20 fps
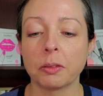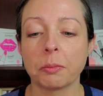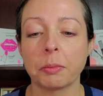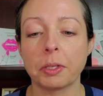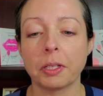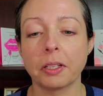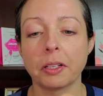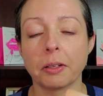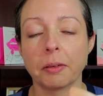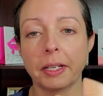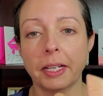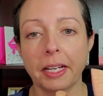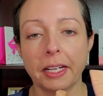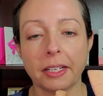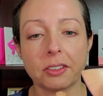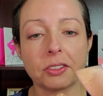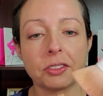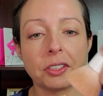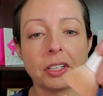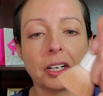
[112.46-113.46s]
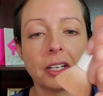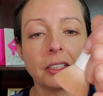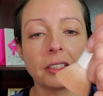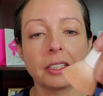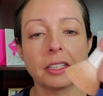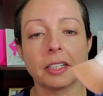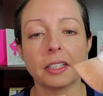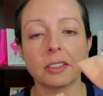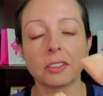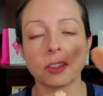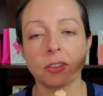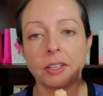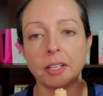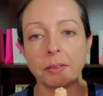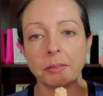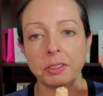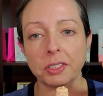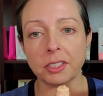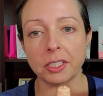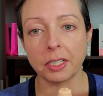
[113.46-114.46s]
Put a little bit extra on there. So then
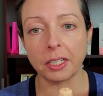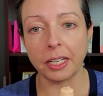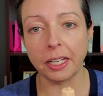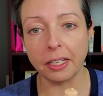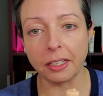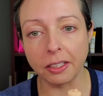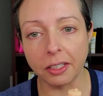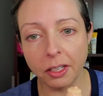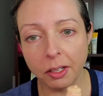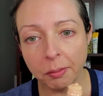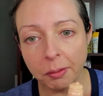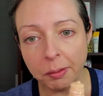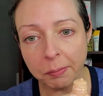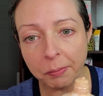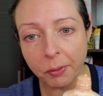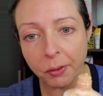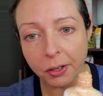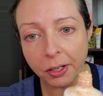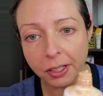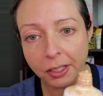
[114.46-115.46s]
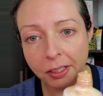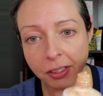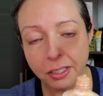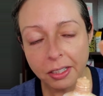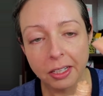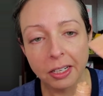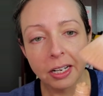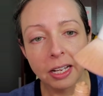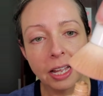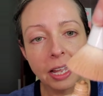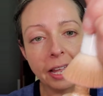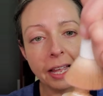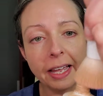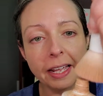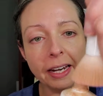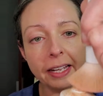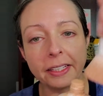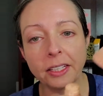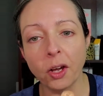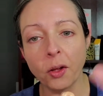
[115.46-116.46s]
I'm just going to get a little bit more.
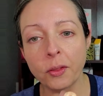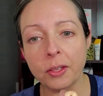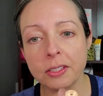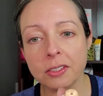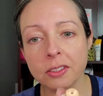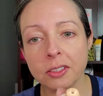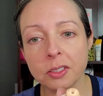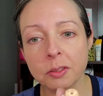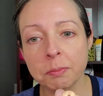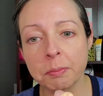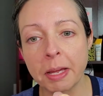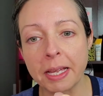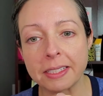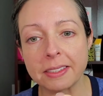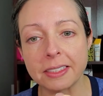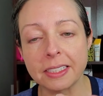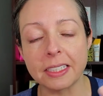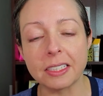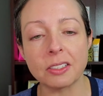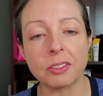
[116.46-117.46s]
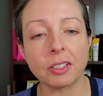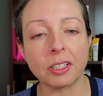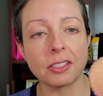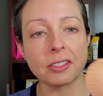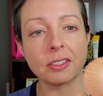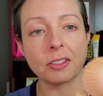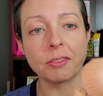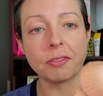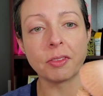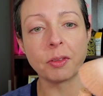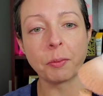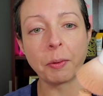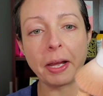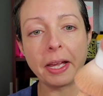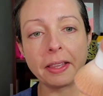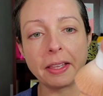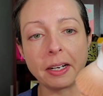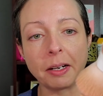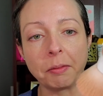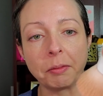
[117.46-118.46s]
And I know this looks messy, it's because of the
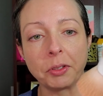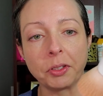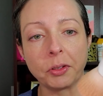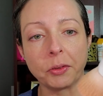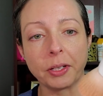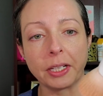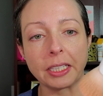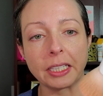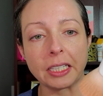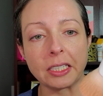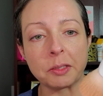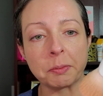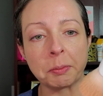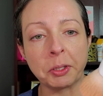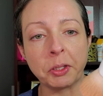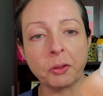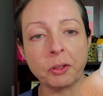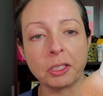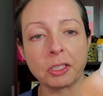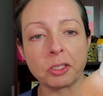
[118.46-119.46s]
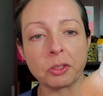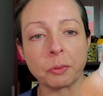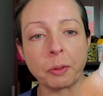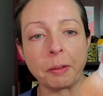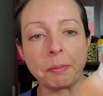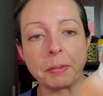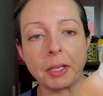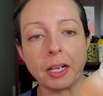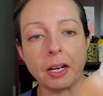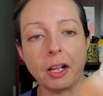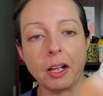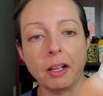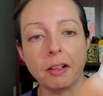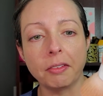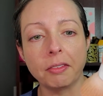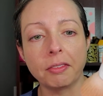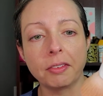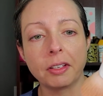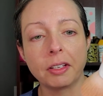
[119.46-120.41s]
way that I'm doing this, but you can just wipe that off.